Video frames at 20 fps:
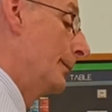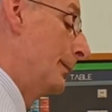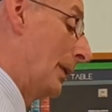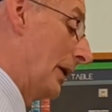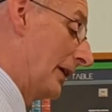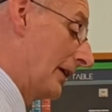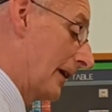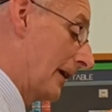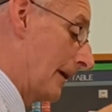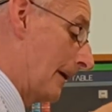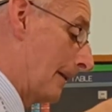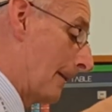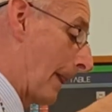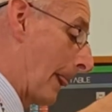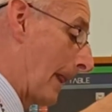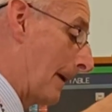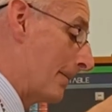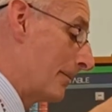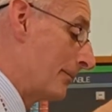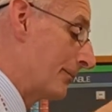But
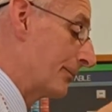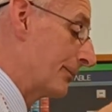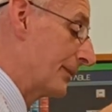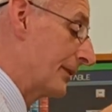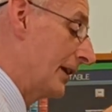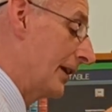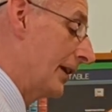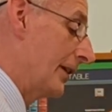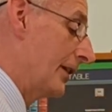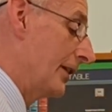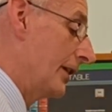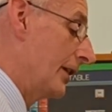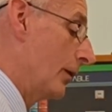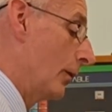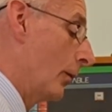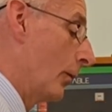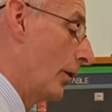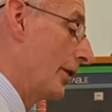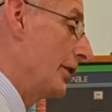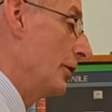
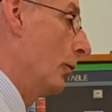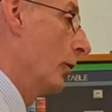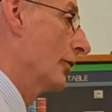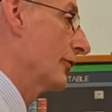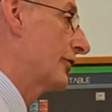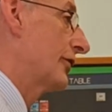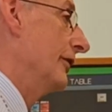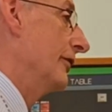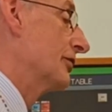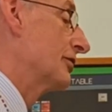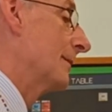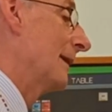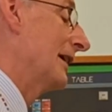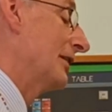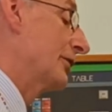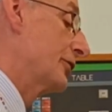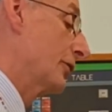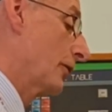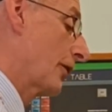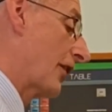what you want to do is to
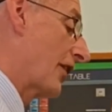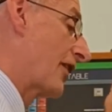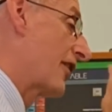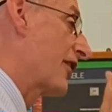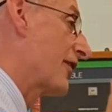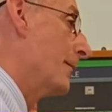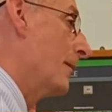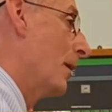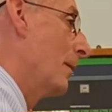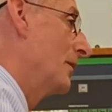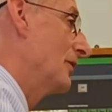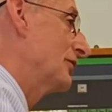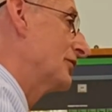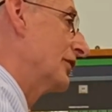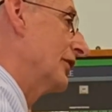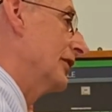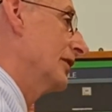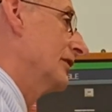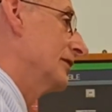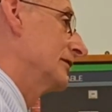make sure the
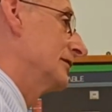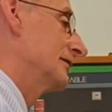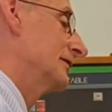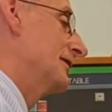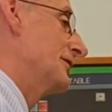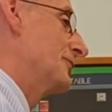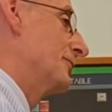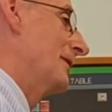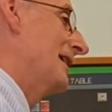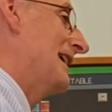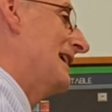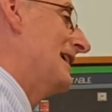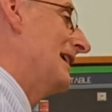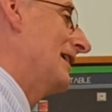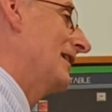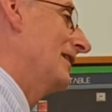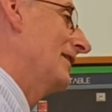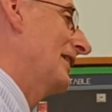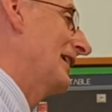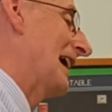thermometer is
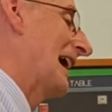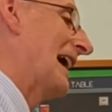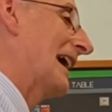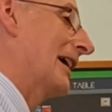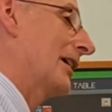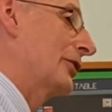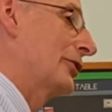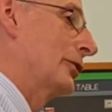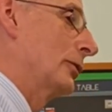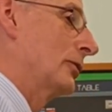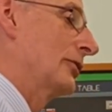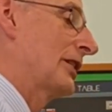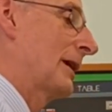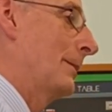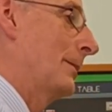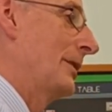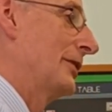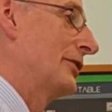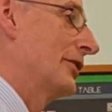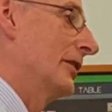reading the actual
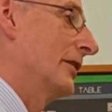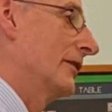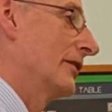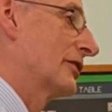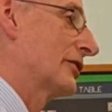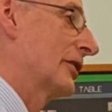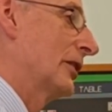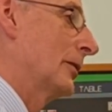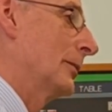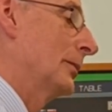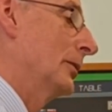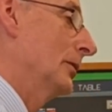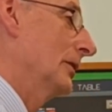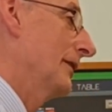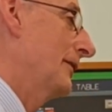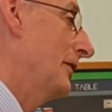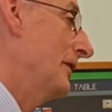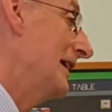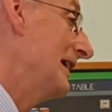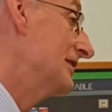temperature of the sample.
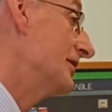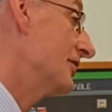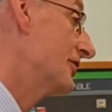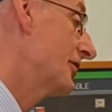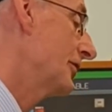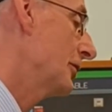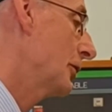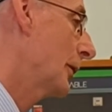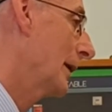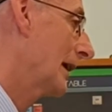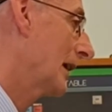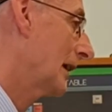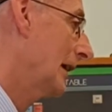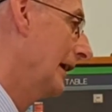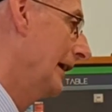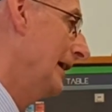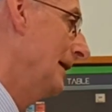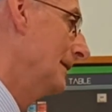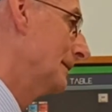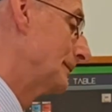If you heat it too
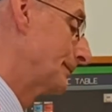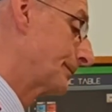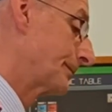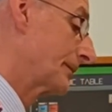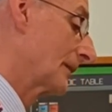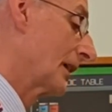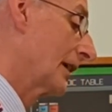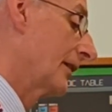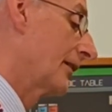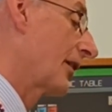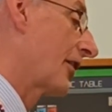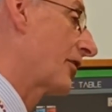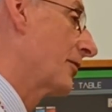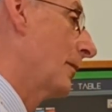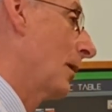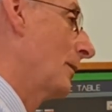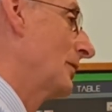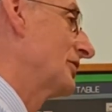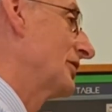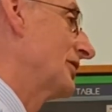quickly, the
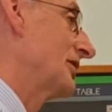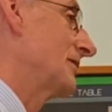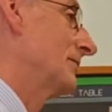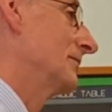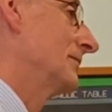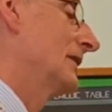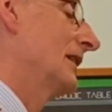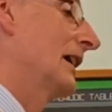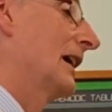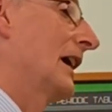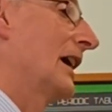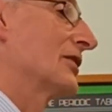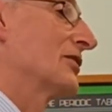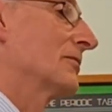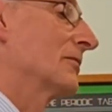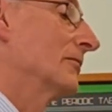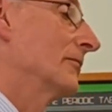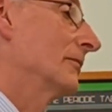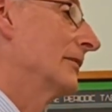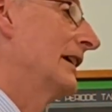thermometer
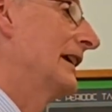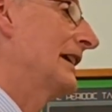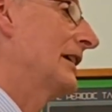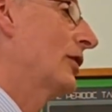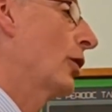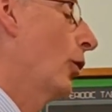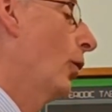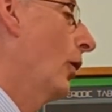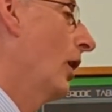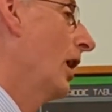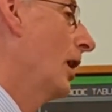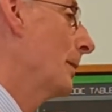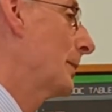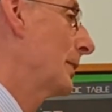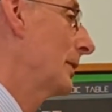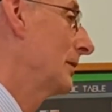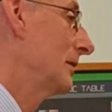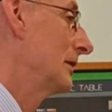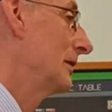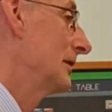hasn't really caught
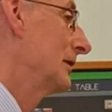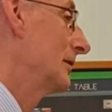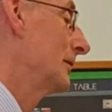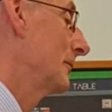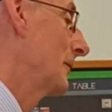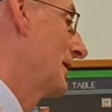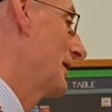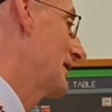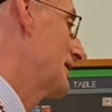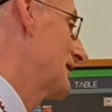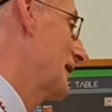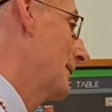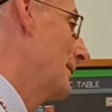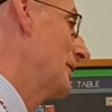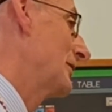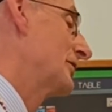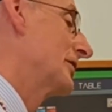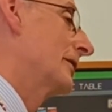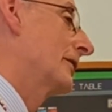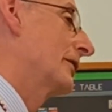up with the
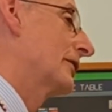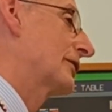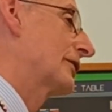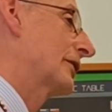temperature of the